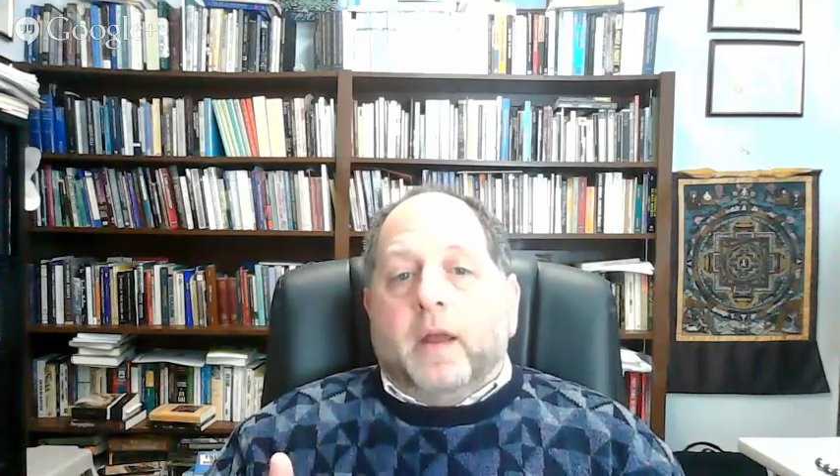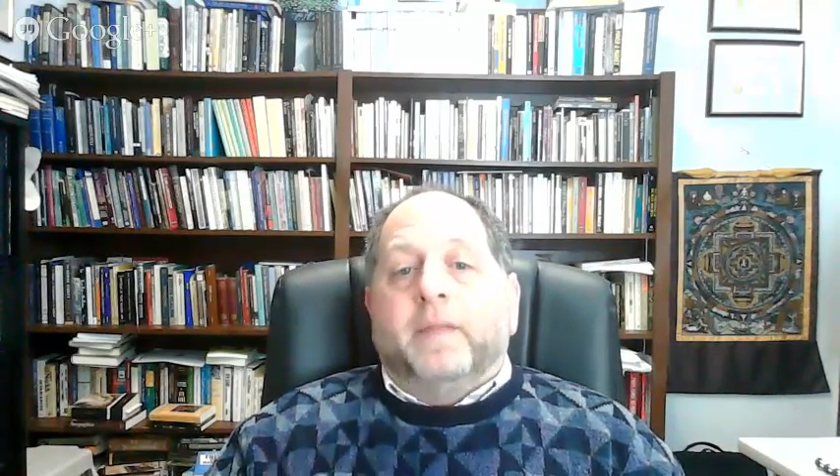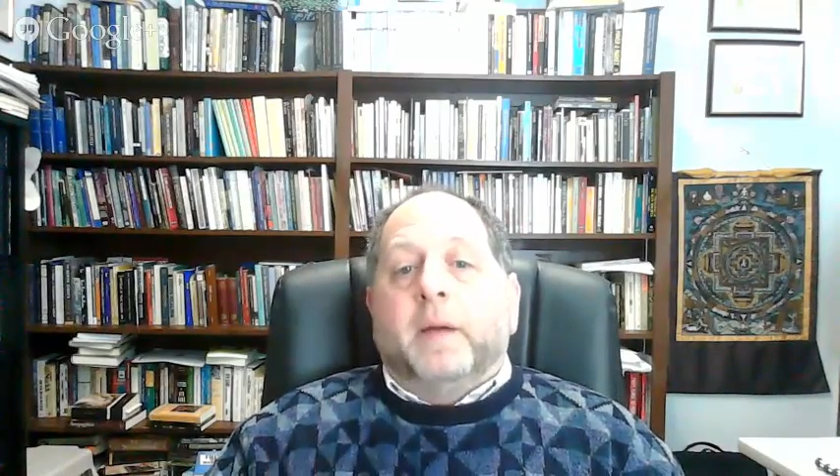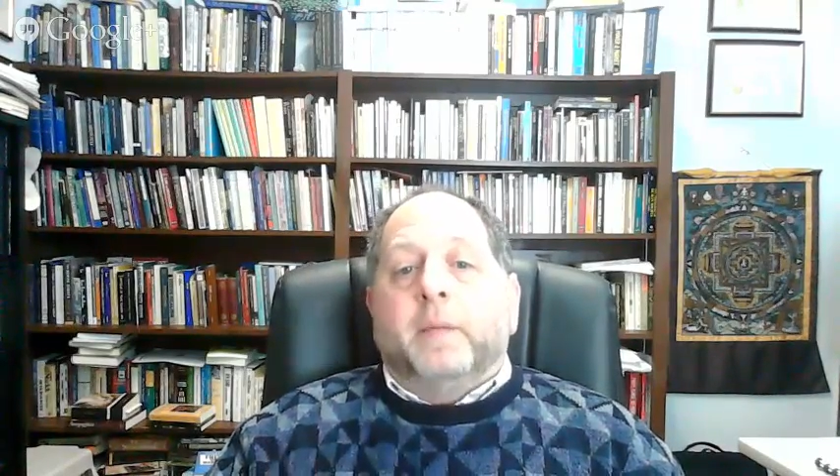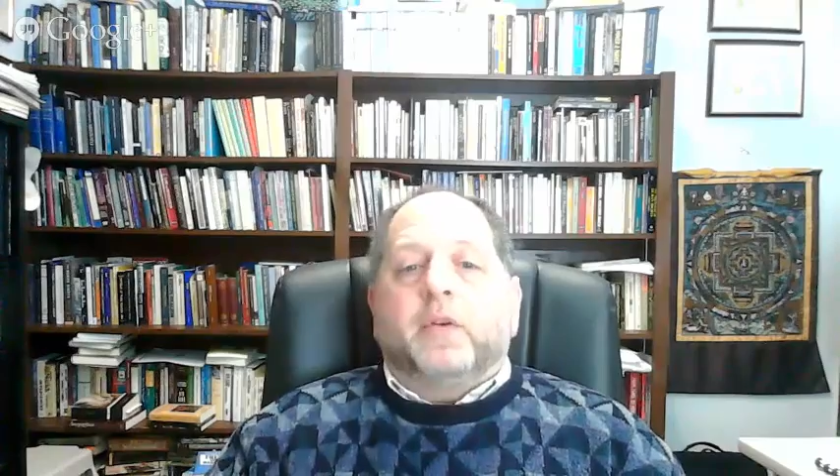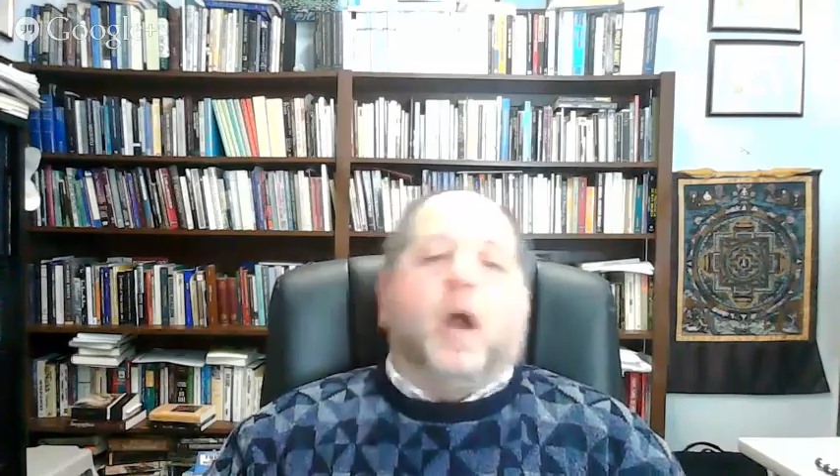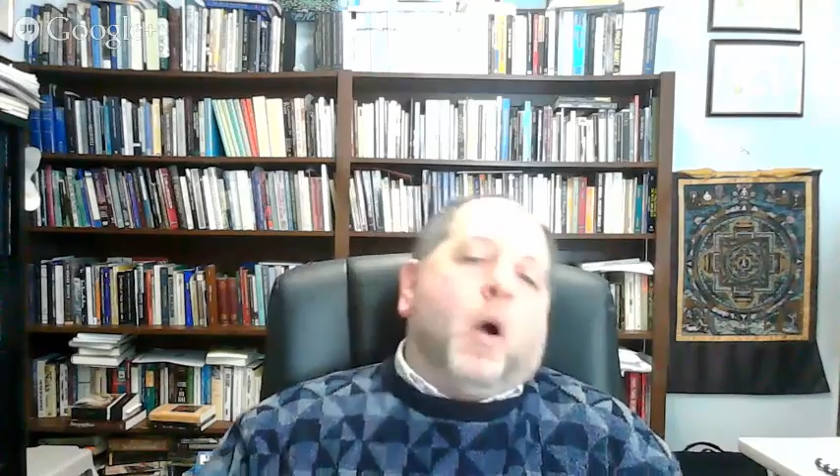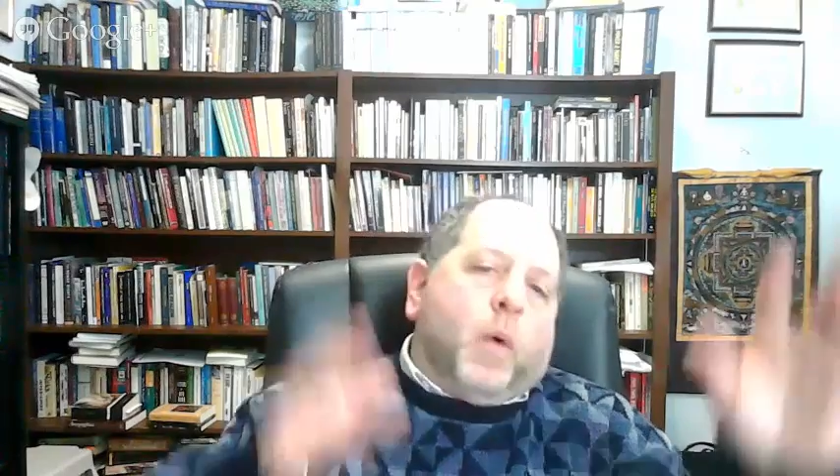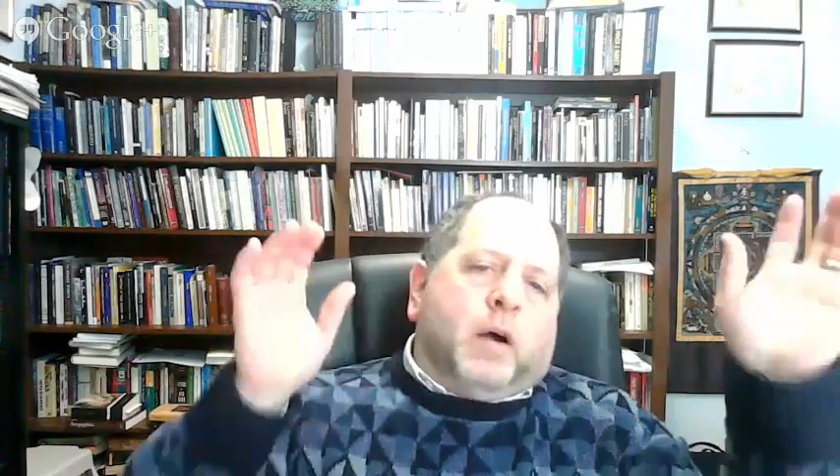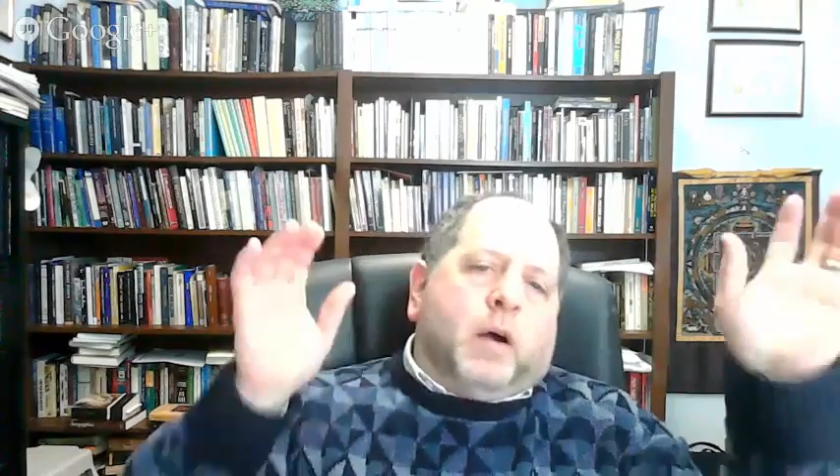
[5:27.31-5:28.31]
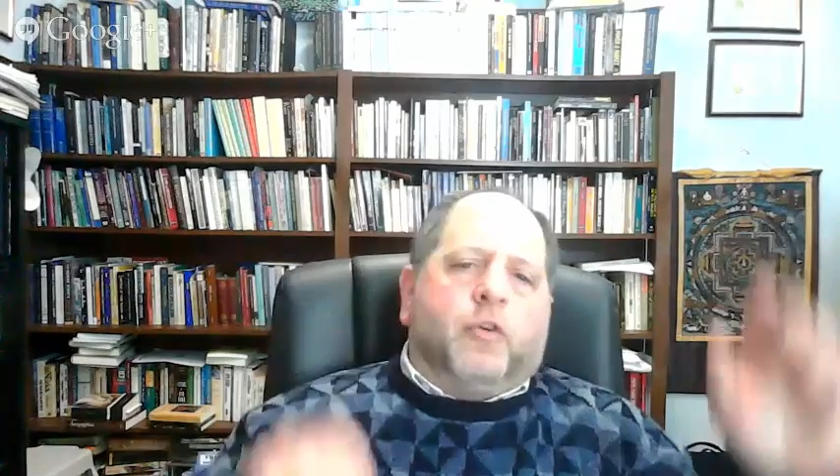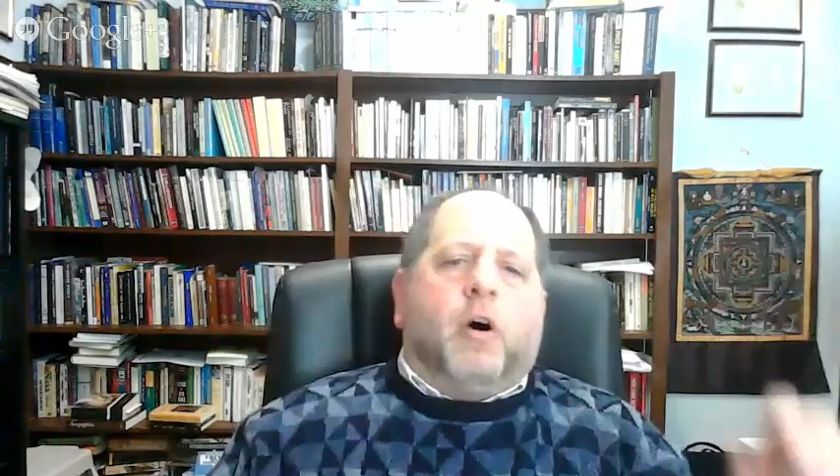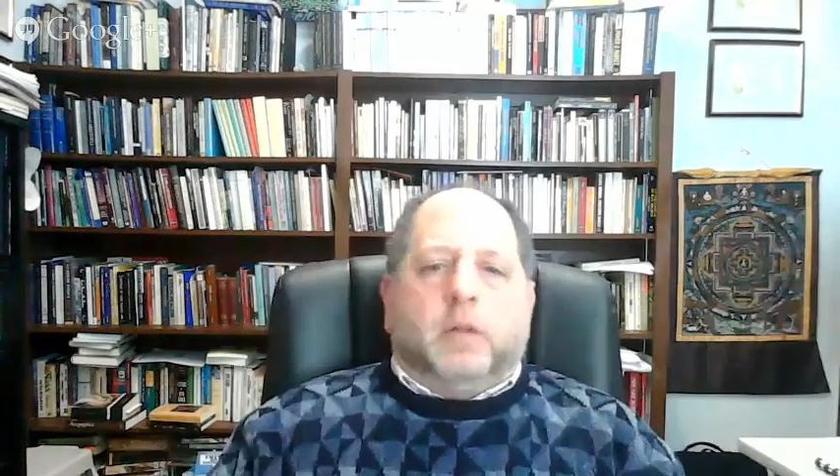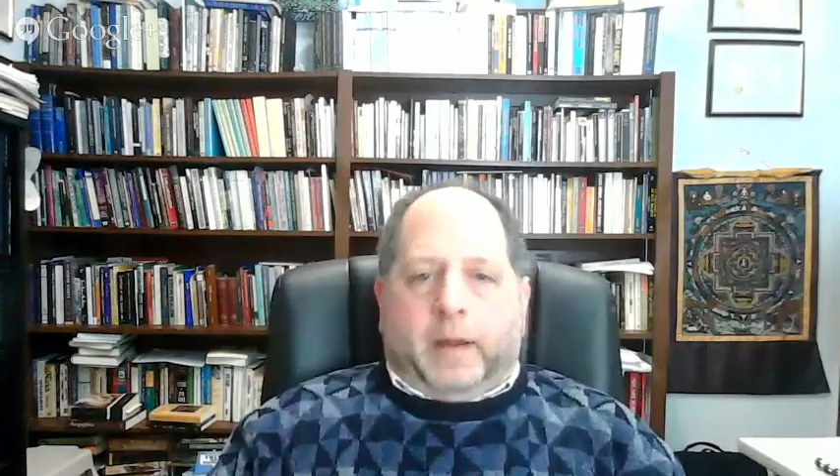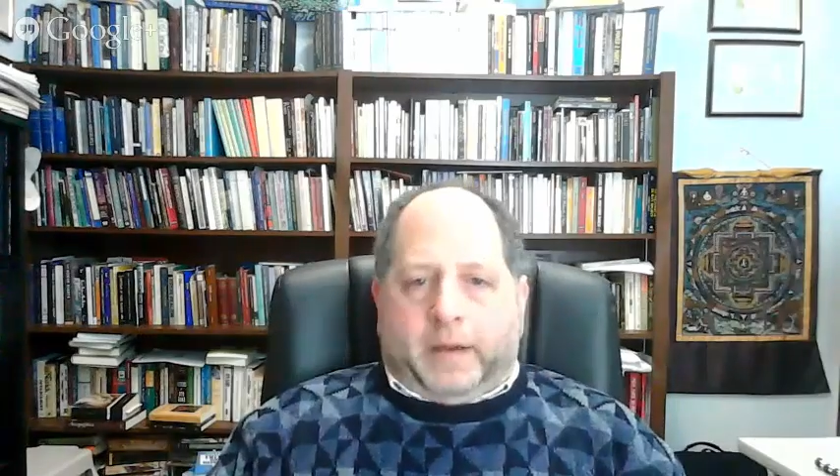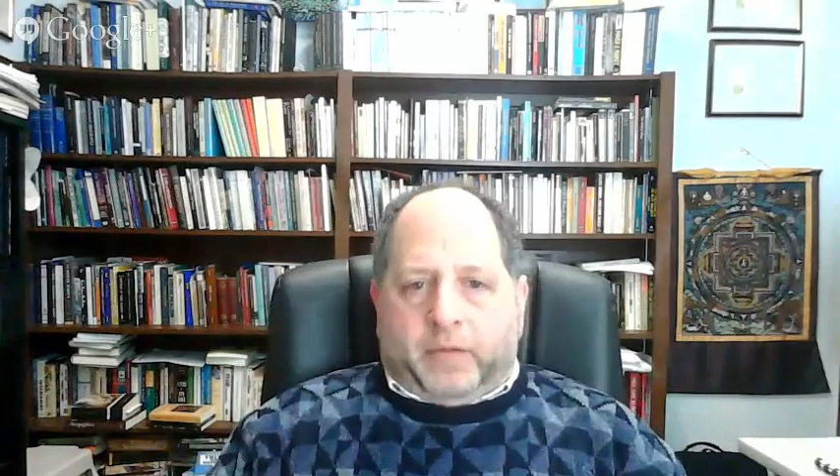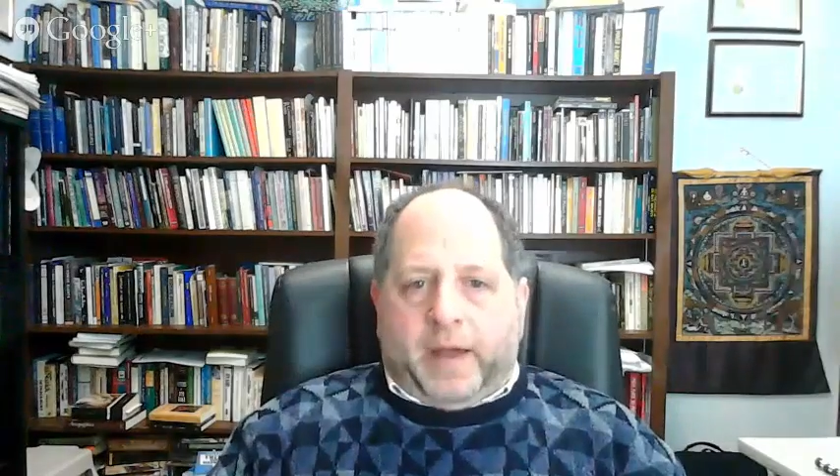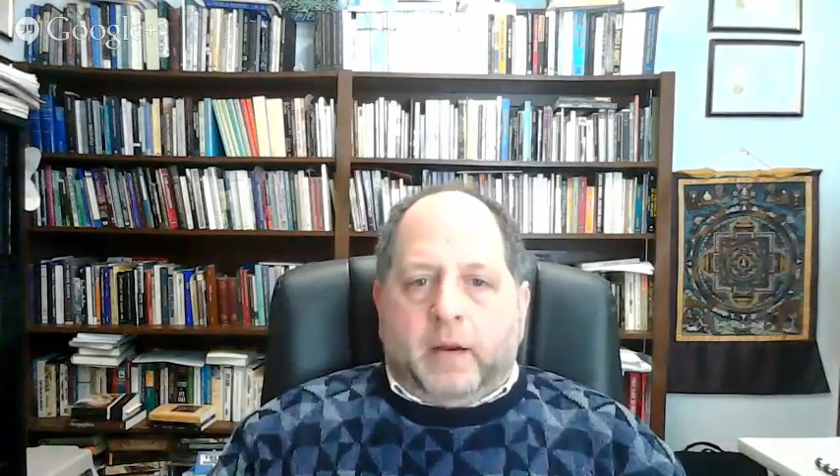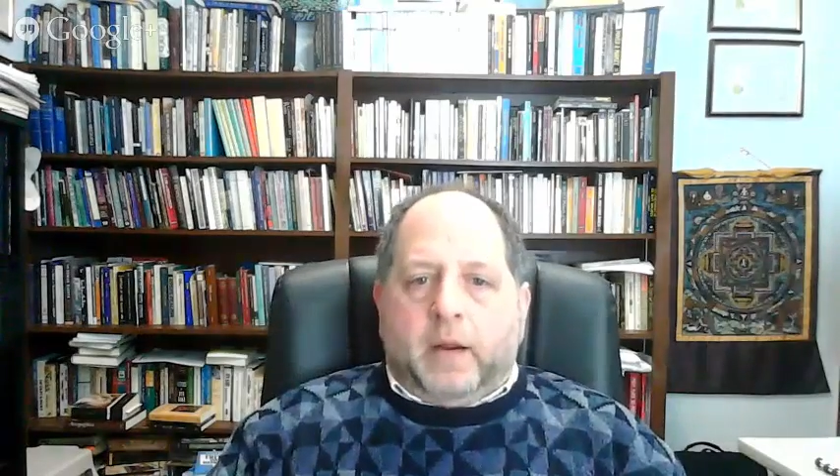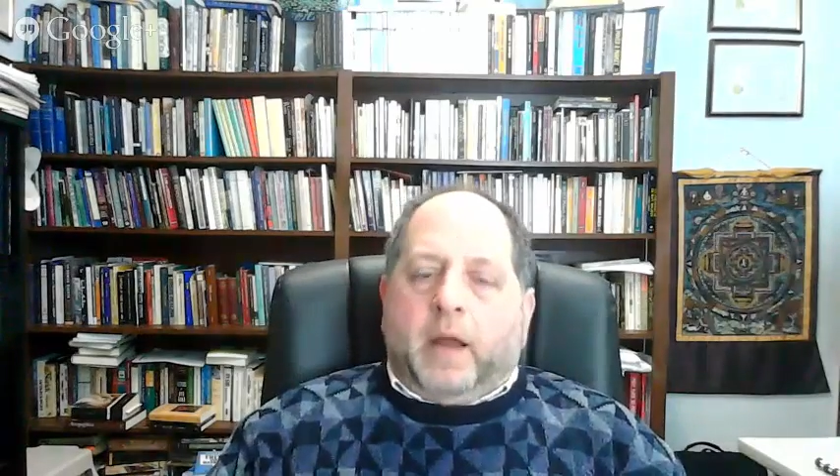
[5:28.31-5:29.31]
and then we say, oh, well, it's all like
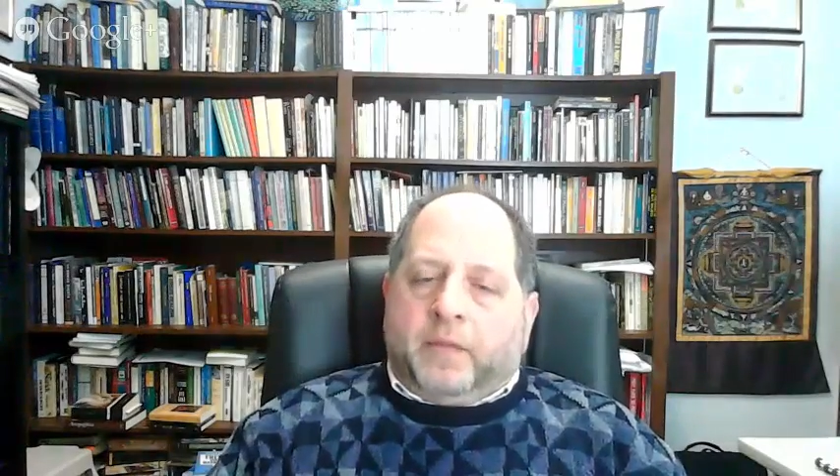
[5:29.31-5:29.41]
that.